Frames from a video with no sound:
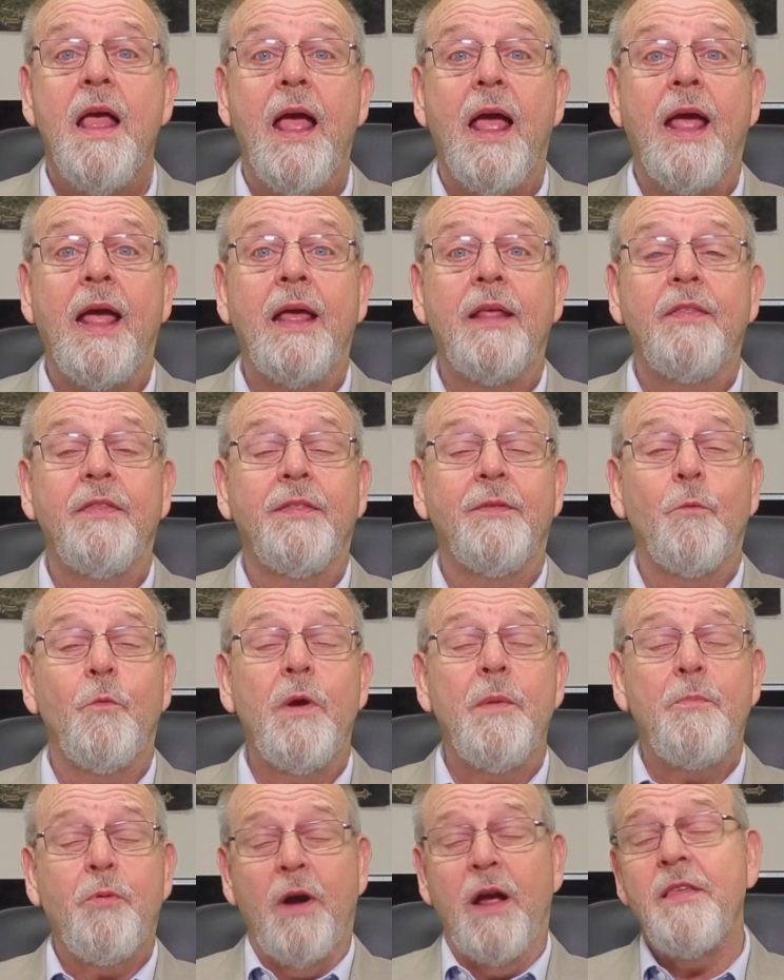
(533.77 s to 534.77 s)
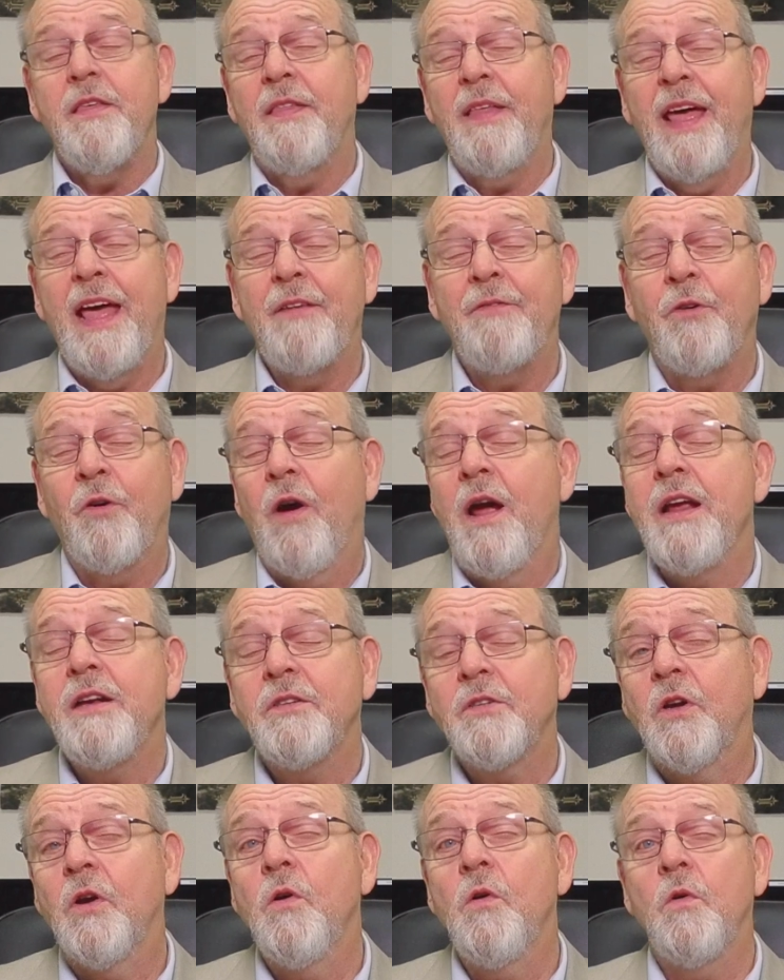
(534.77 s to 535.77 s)
And we pray that they have great
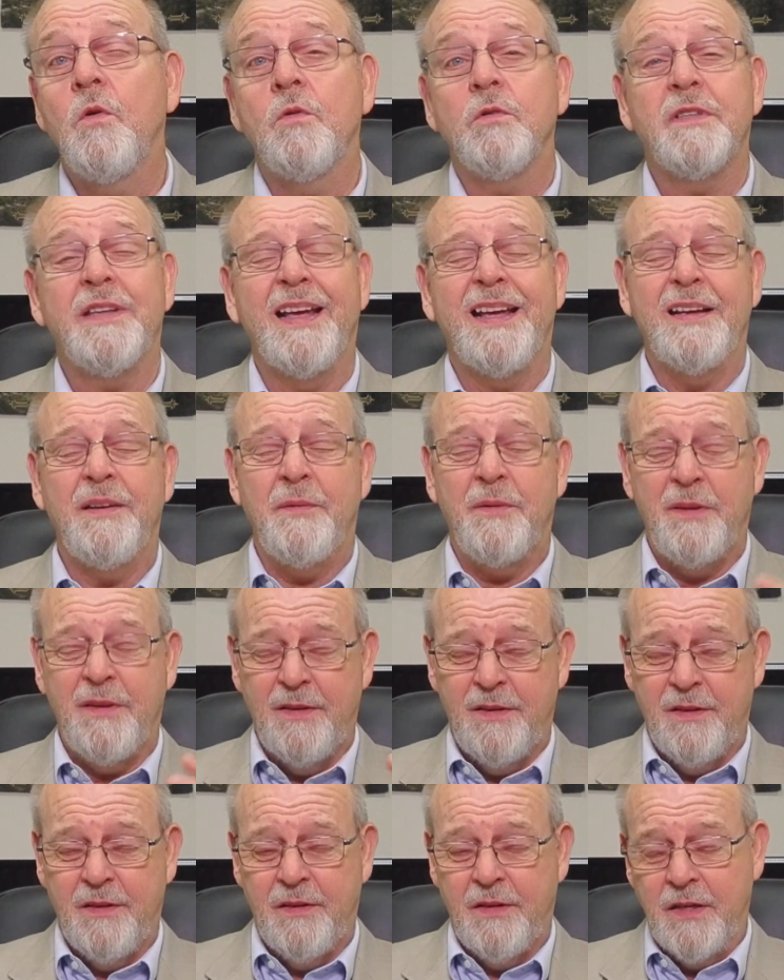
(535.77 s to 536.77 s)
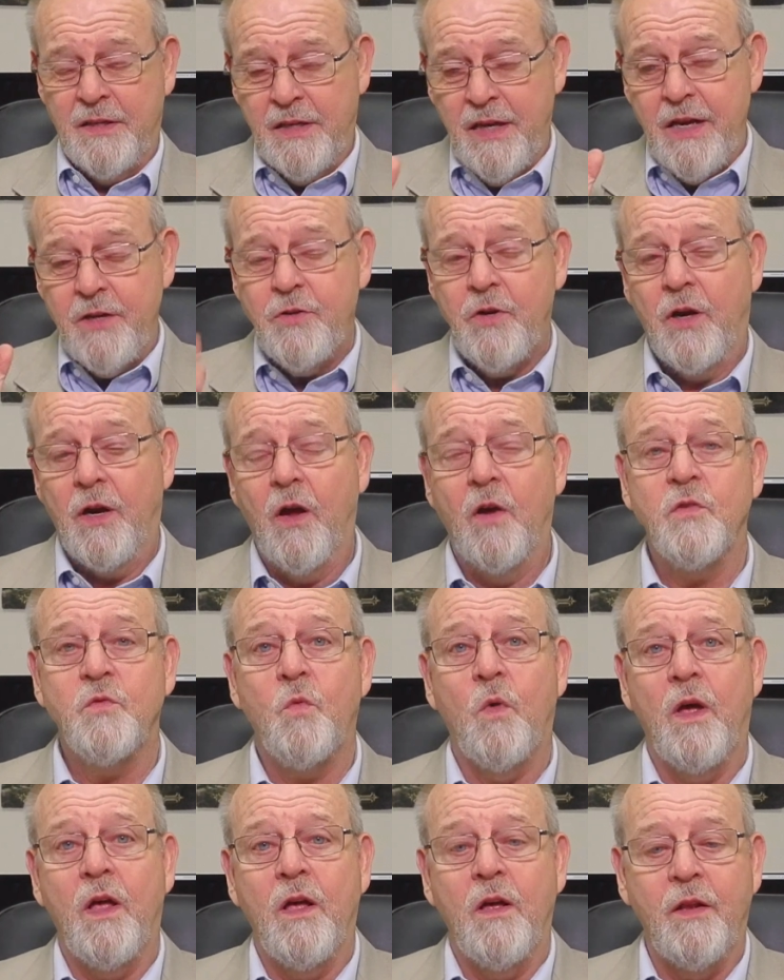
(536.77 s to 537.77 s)
schools, that the teaching goes
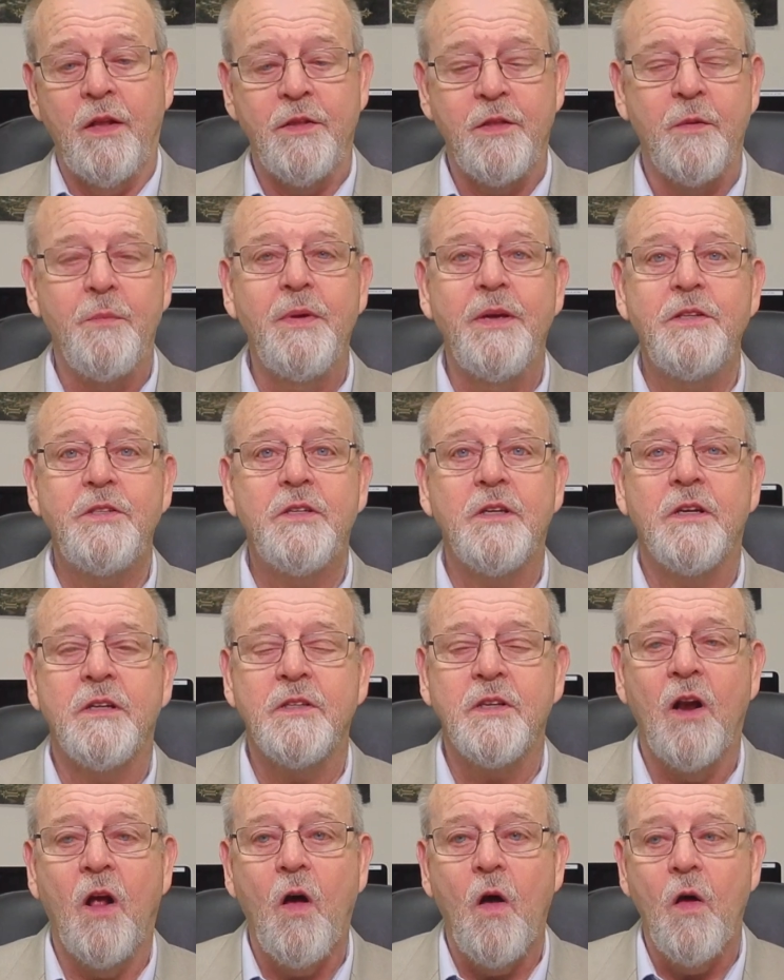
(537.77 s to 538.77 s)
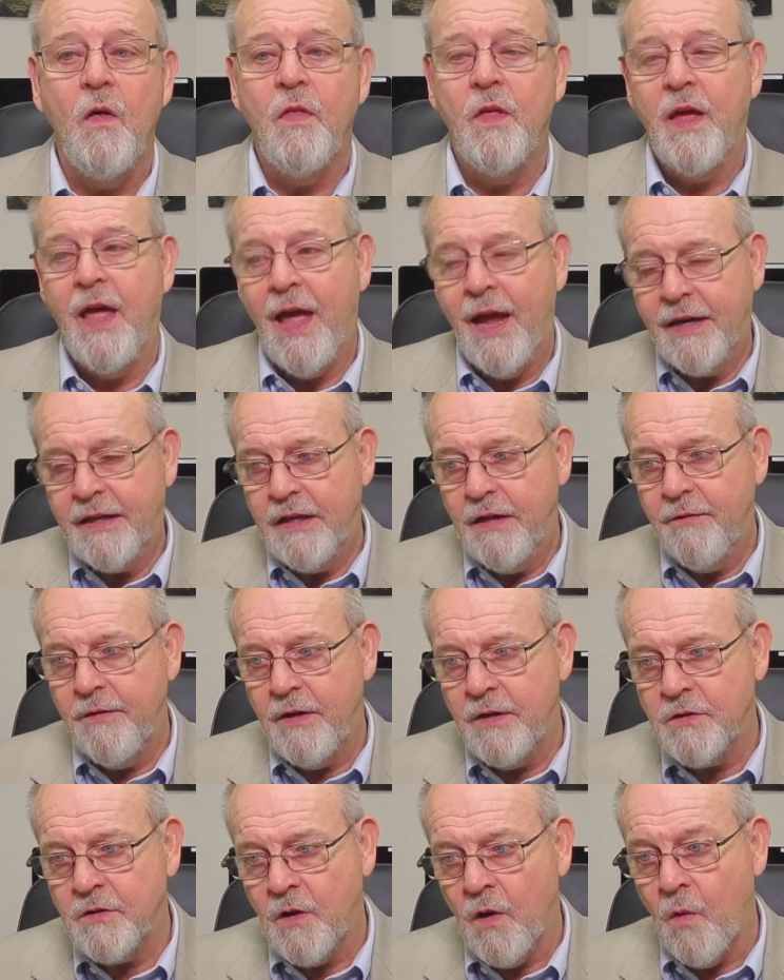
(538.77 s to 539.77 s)
well, and the missions and all the
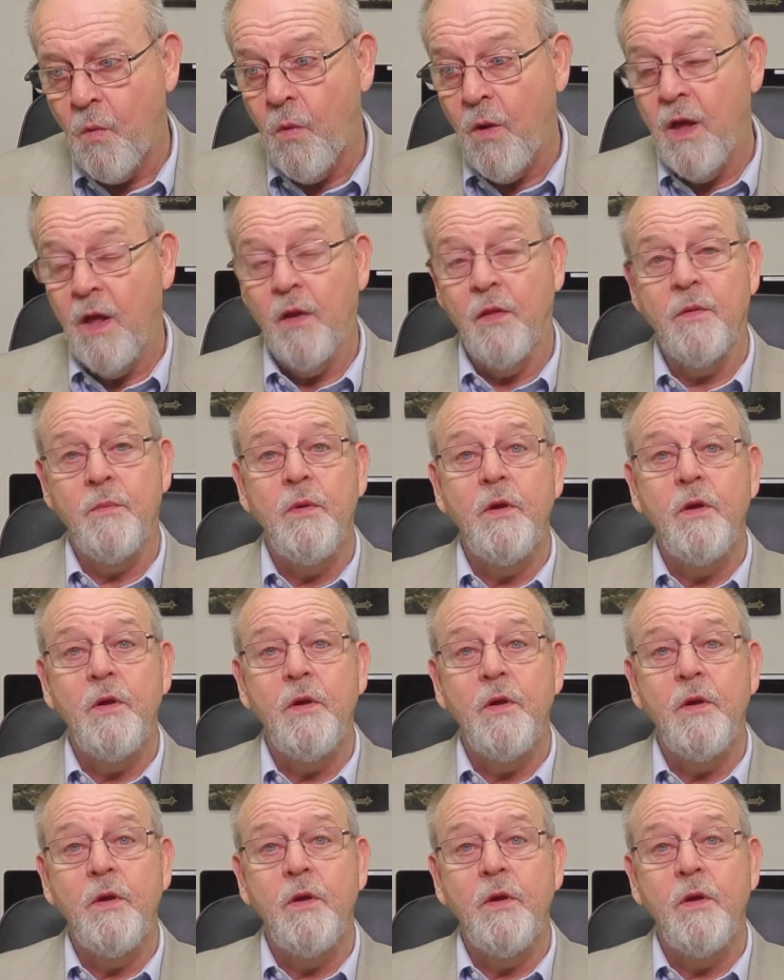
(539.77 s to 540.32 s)
activities go well, the